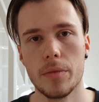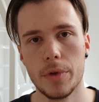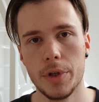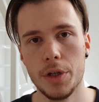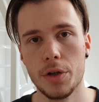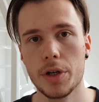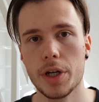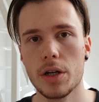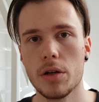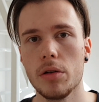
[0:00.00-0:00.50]

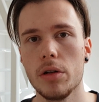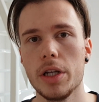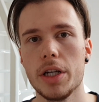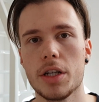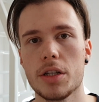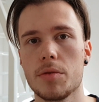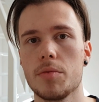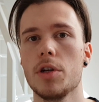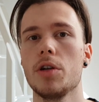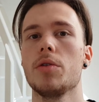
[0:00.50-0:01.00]
You can only
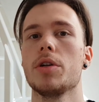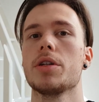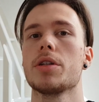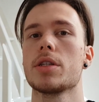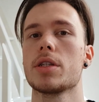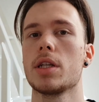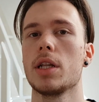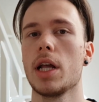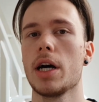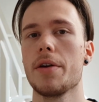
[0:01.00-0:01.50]

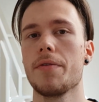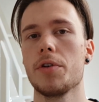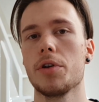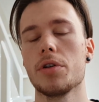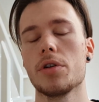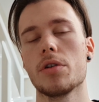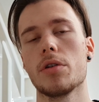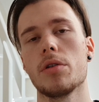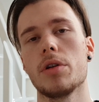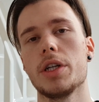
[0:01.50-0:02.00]
experience life, you
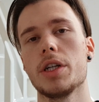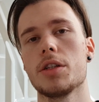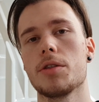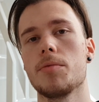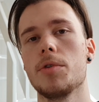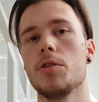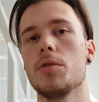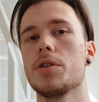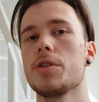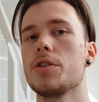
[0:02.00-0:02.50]
can only
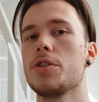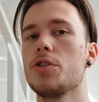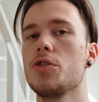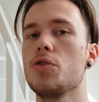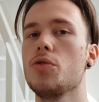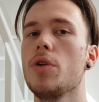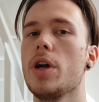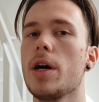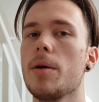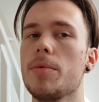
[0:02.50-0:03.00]
experience
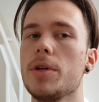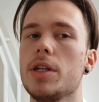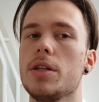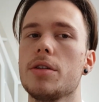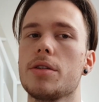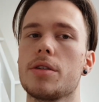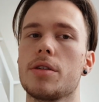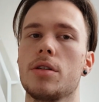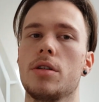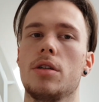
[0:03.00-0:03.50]
true
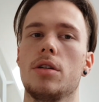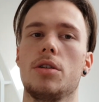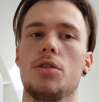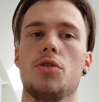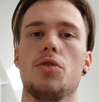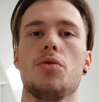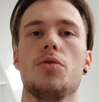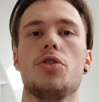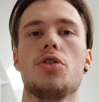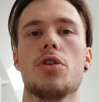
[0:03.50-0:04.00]
happiness,
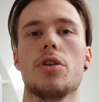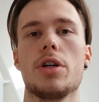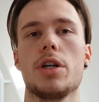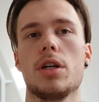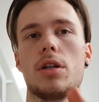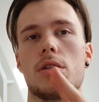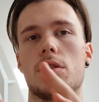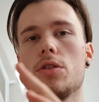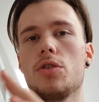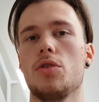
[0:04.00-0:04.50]
true
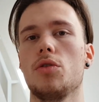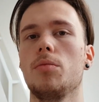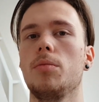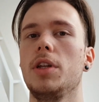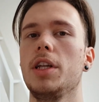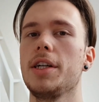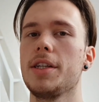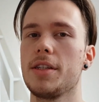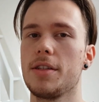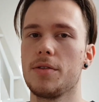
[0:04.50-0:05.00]
joy, true
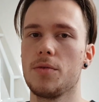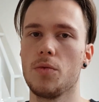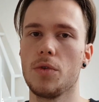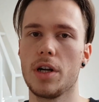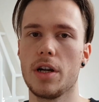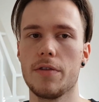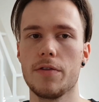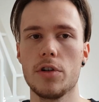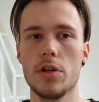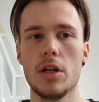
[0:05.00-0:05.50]
bliss,
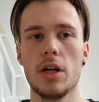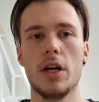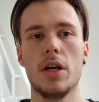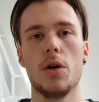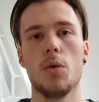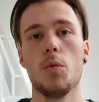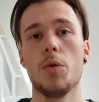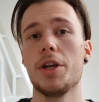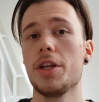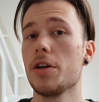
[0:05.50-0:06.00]
whatever,
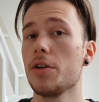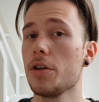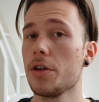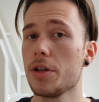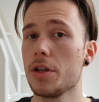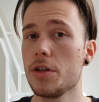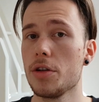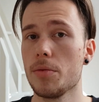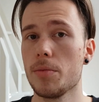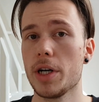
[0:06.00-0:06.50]
when you're
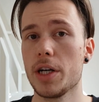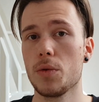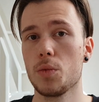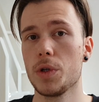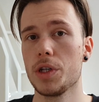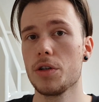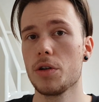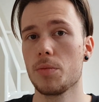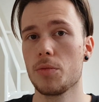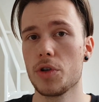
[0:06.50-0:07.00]
not in your mind,
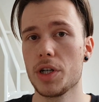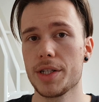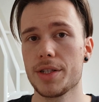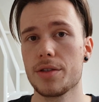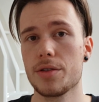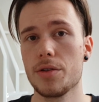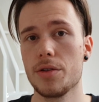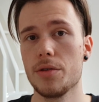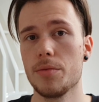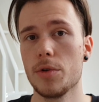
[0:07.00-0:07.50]
when you're
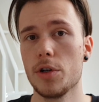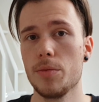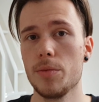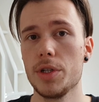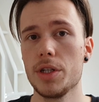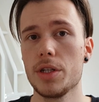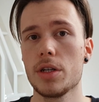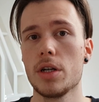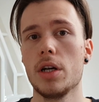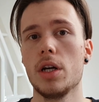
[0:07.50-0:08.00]
present to the
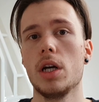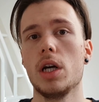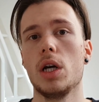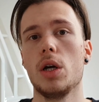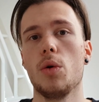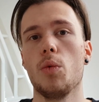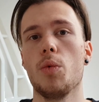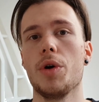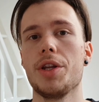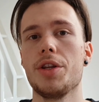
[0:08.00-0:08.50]
moment,
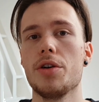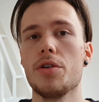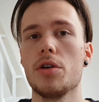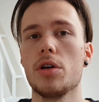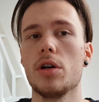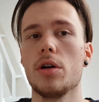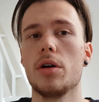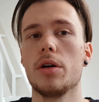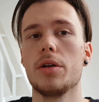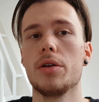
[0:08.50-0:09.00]
when
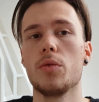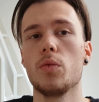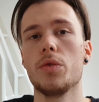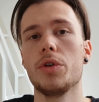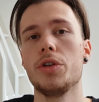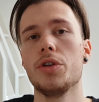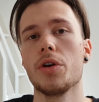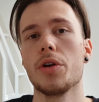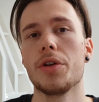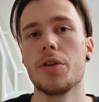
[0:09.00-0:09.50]
you're
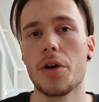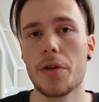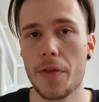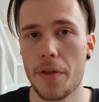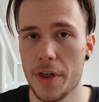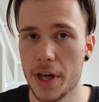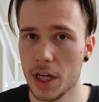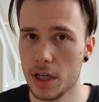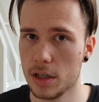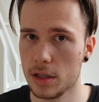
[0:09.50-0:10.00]
not
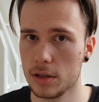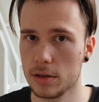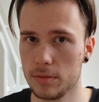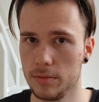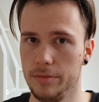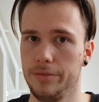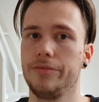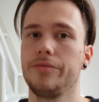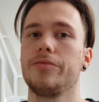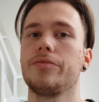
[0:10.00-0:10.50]
thinking.
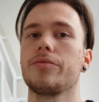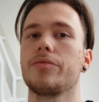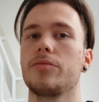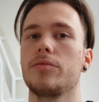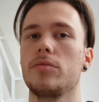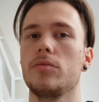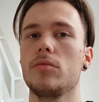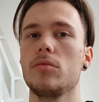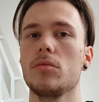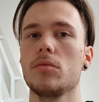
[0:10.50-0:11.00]

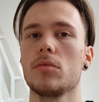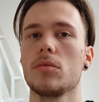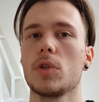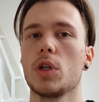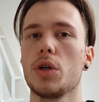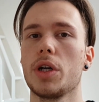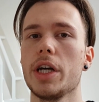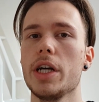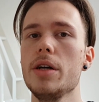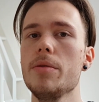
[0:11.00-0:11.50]

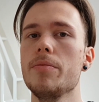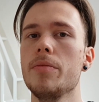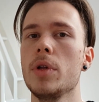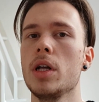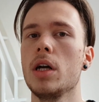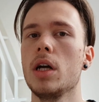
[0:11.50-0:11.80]
Okay?